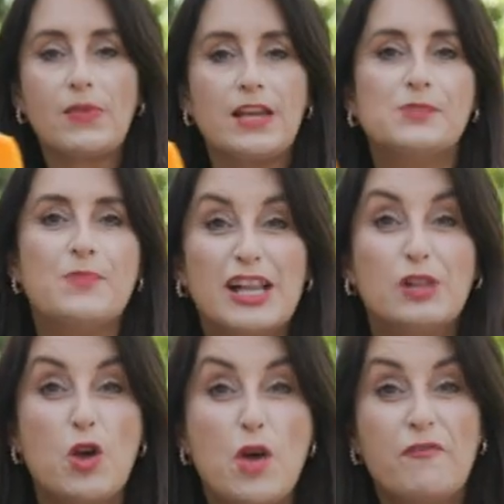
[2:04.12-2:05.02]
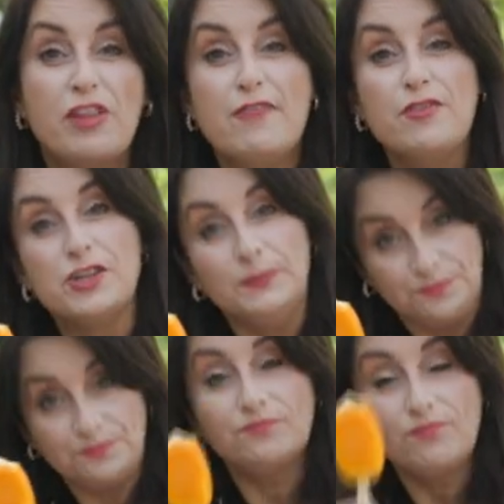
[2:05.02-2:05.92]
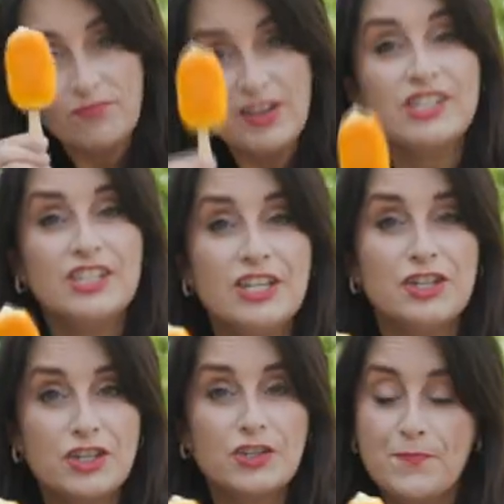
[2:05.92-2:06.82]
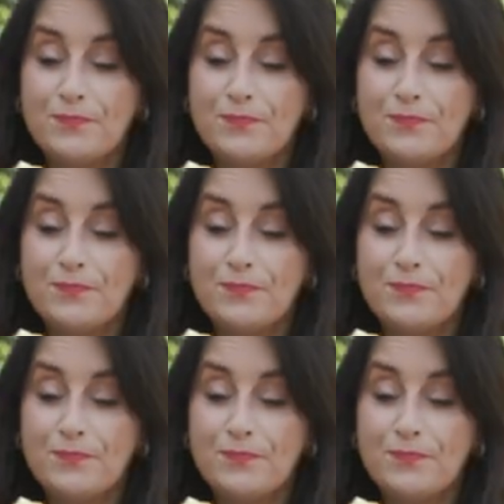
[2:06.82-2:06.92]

It's mealworm flavoured. It's delicious.